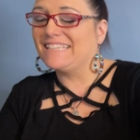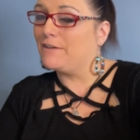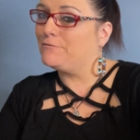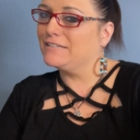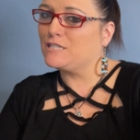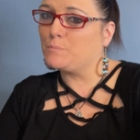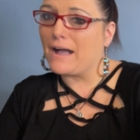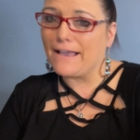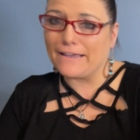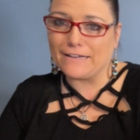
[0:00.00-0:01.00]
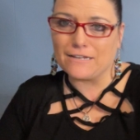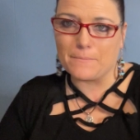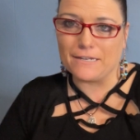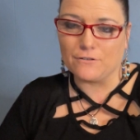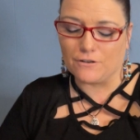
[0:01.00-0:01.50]
definitely spying. I
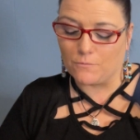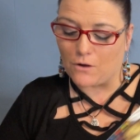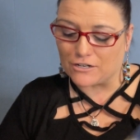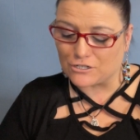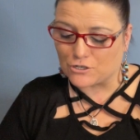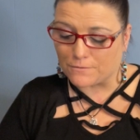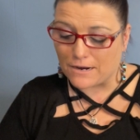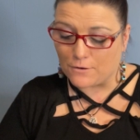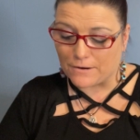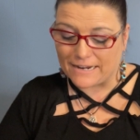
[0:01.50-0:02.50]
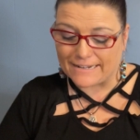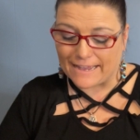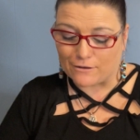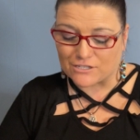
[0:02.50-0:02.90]
mean, you're watching Tarot right now.